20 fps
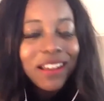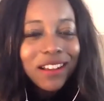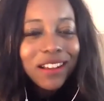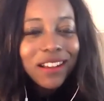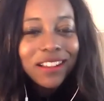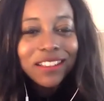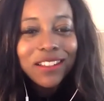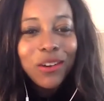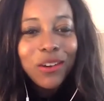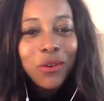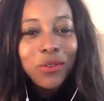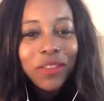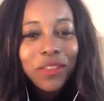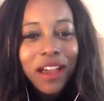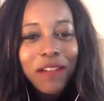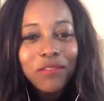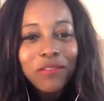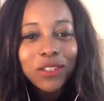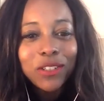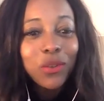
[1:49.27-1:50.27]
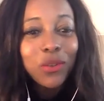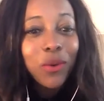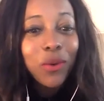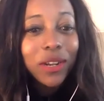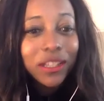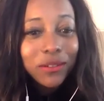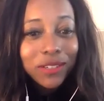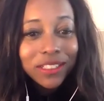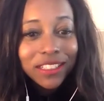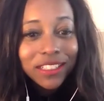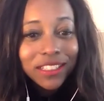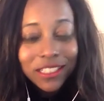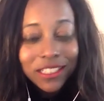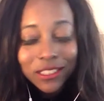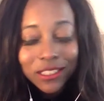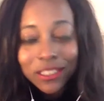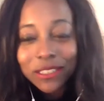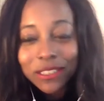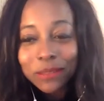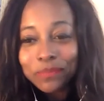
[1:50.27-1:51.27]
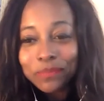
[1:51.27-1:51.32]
and owned that for 21 years.